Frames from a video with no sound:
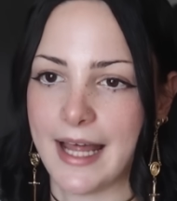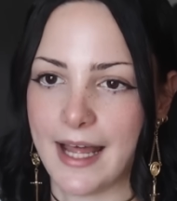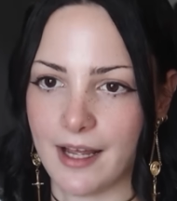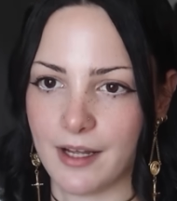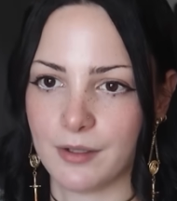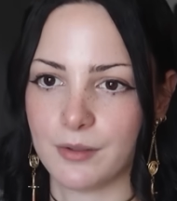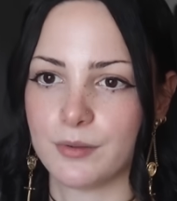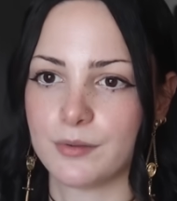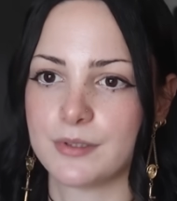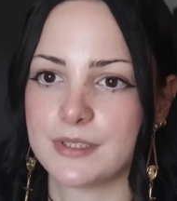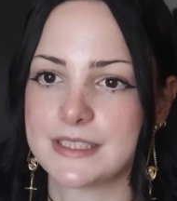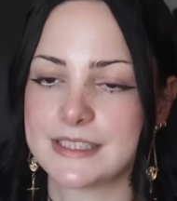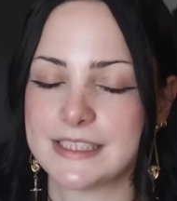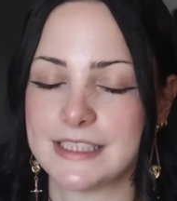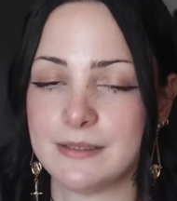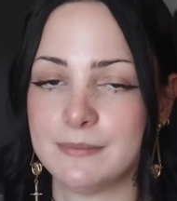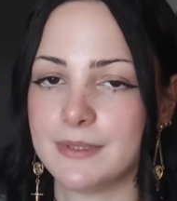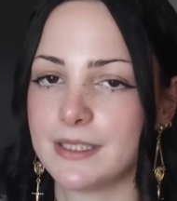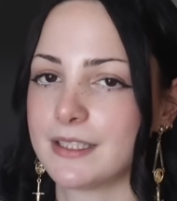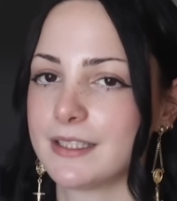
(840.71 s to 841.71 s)
now
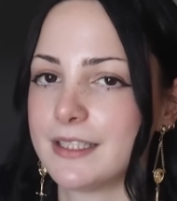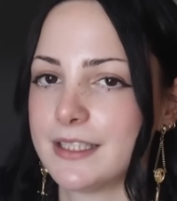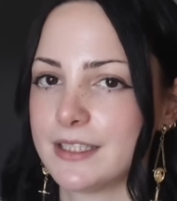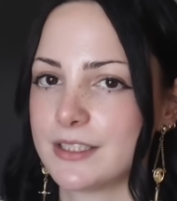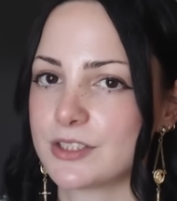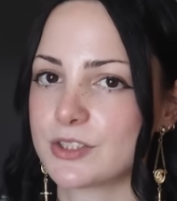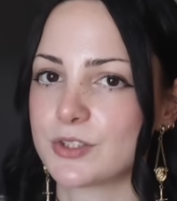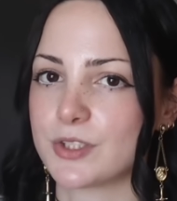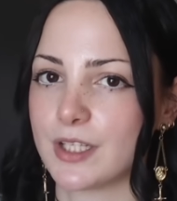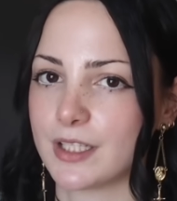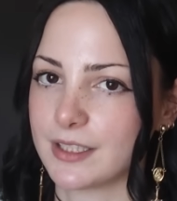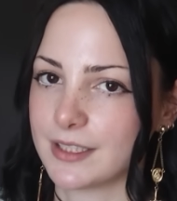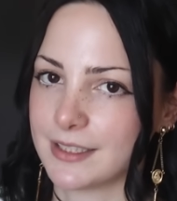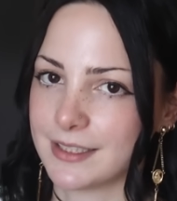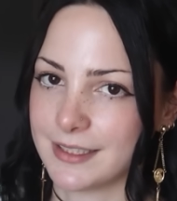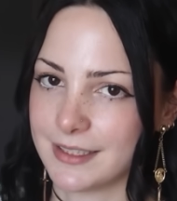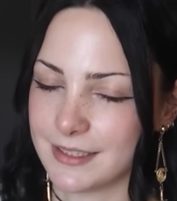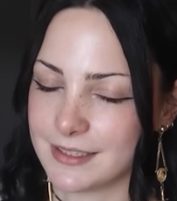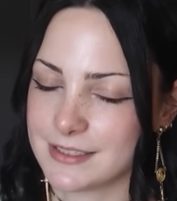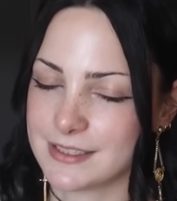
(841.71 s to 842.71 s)
seemingly
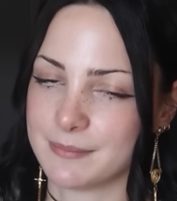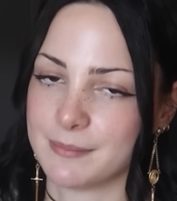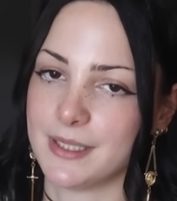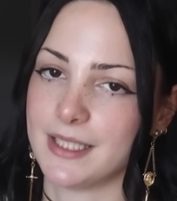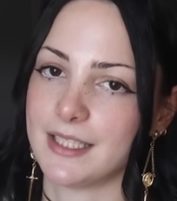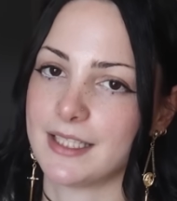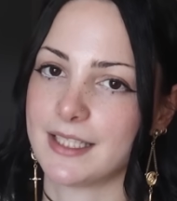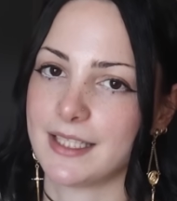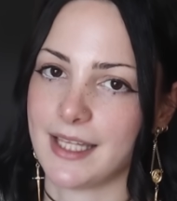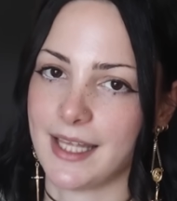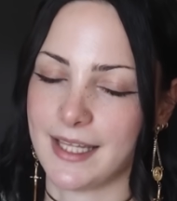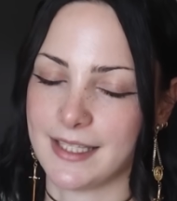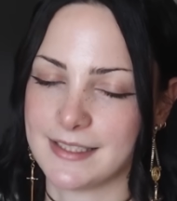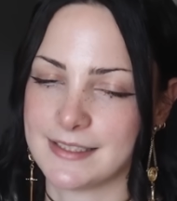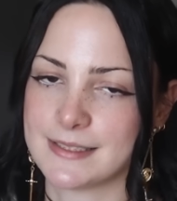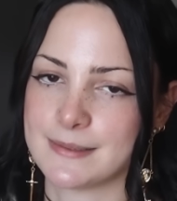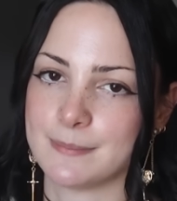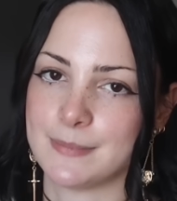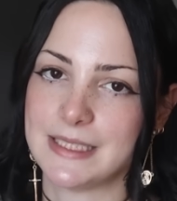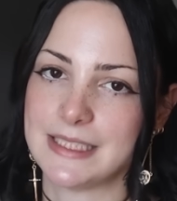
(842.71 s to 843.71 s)
struggling to make
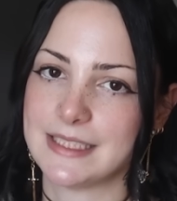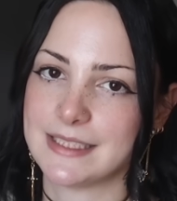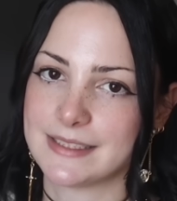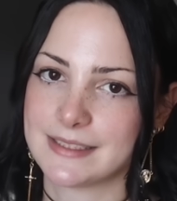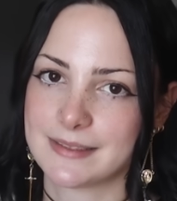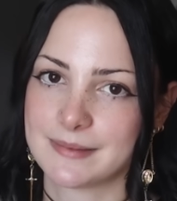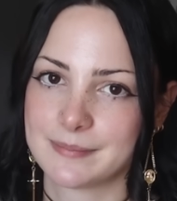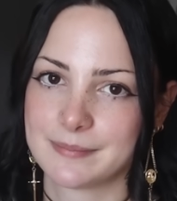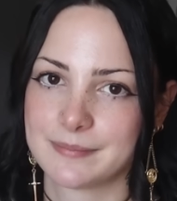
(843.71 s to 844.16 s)
ends meet.